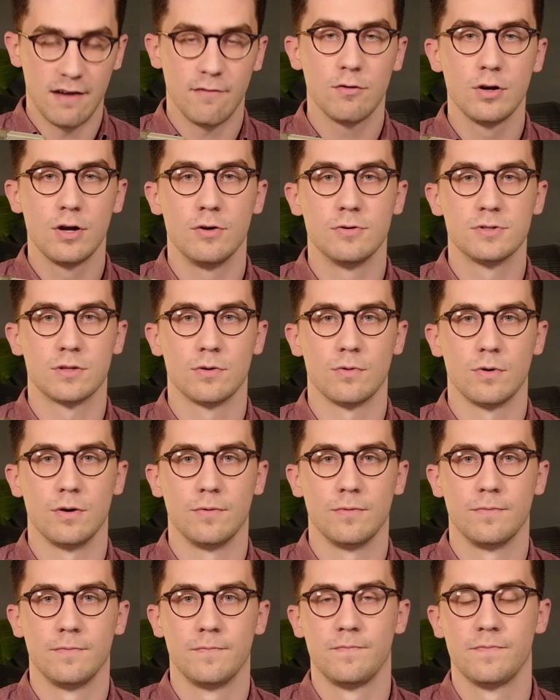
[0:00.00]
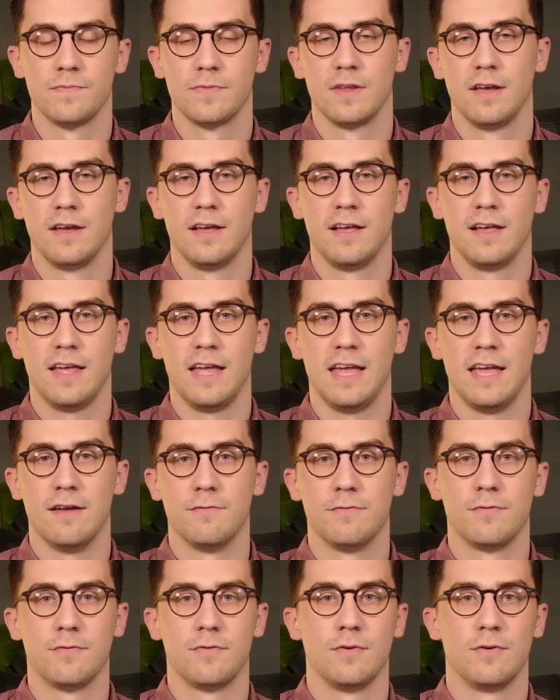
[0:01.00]
goes through
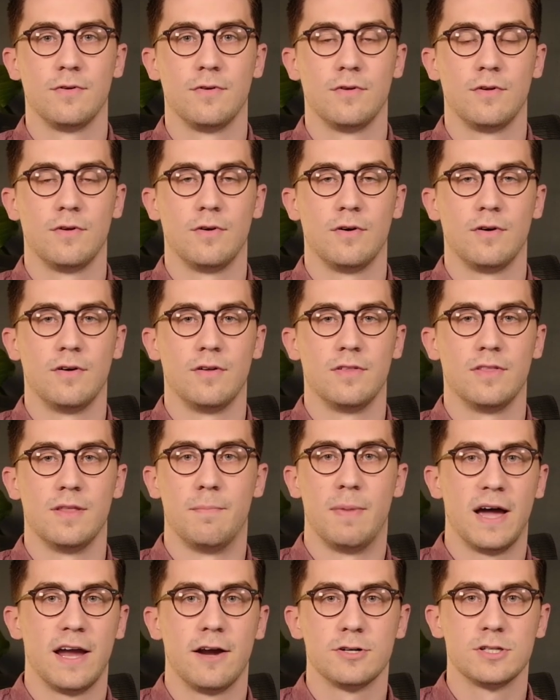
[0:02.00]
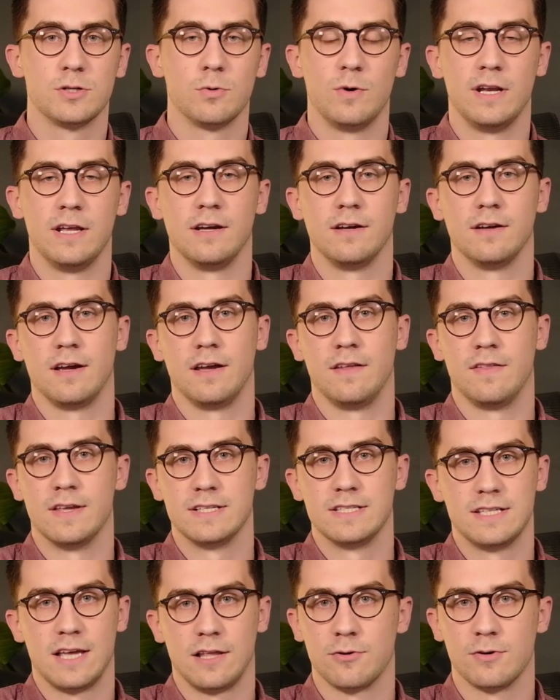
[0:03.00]
if the buyer is winning and the
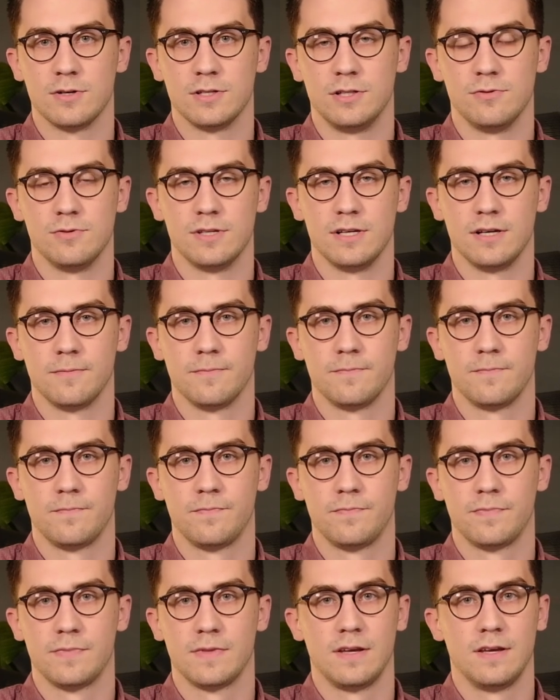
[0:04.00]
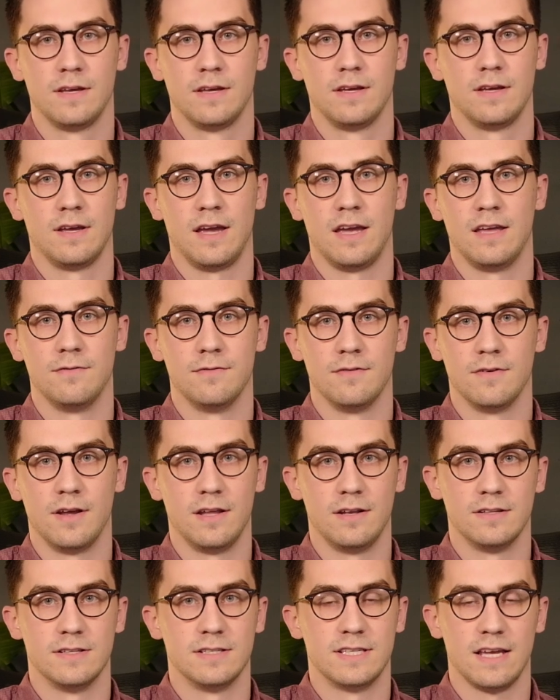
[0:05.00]
seller is losing. And,
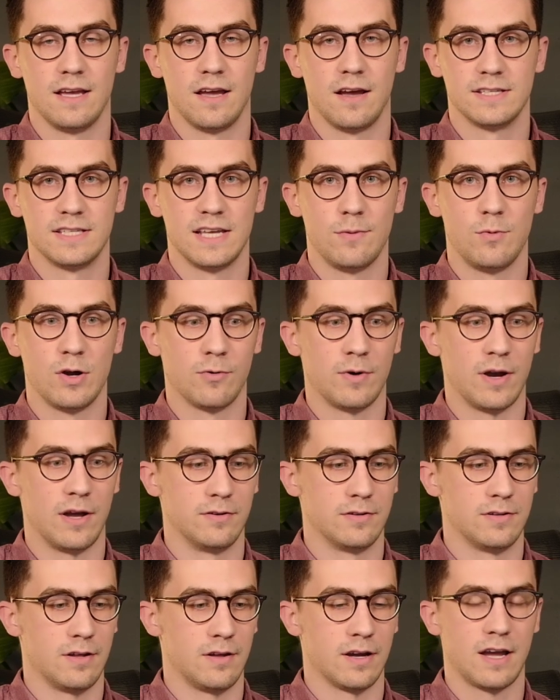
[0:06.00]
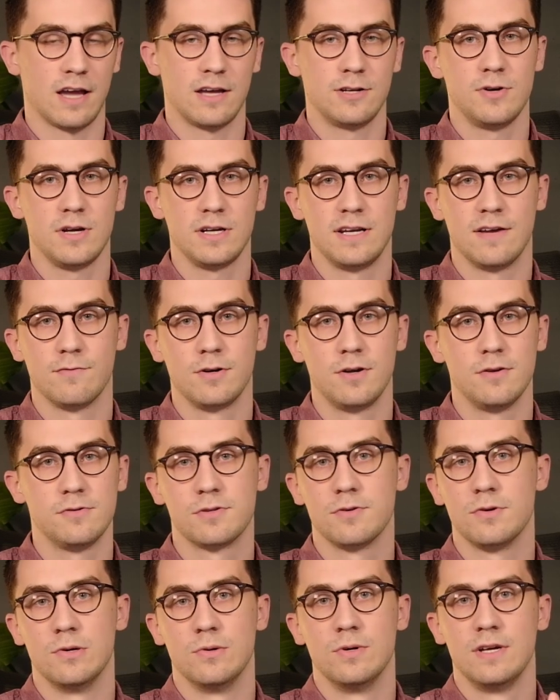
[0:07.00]
and same way around, a contract never goes
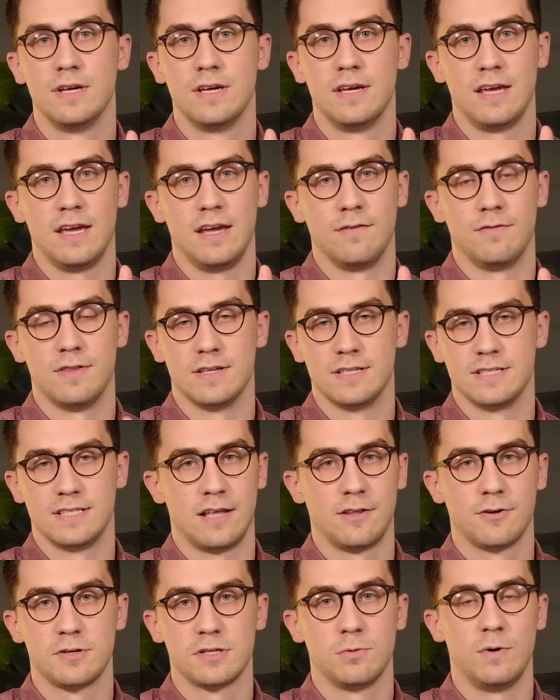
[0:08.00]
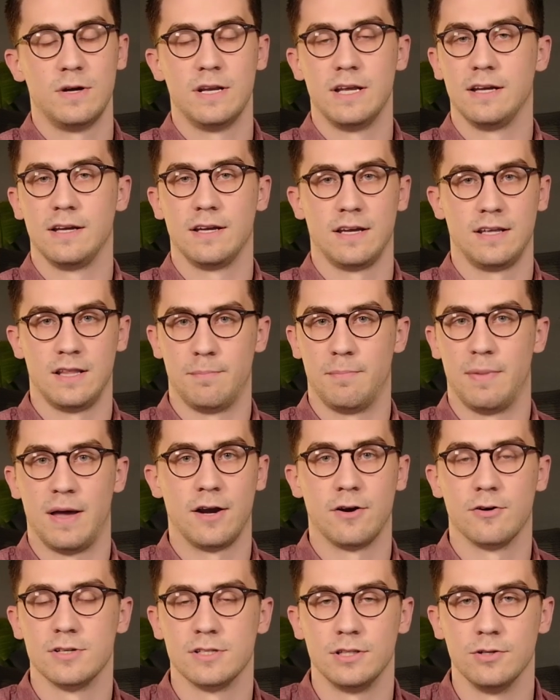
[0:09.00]
through if the seller is winning and the
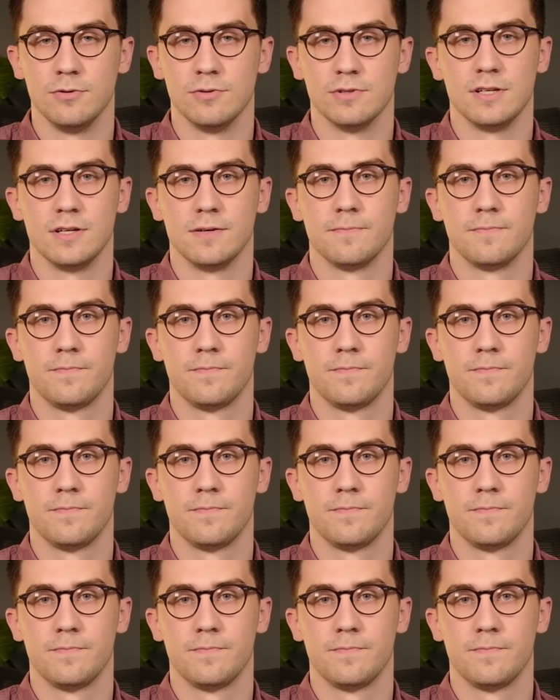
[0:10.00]
buyer is losing.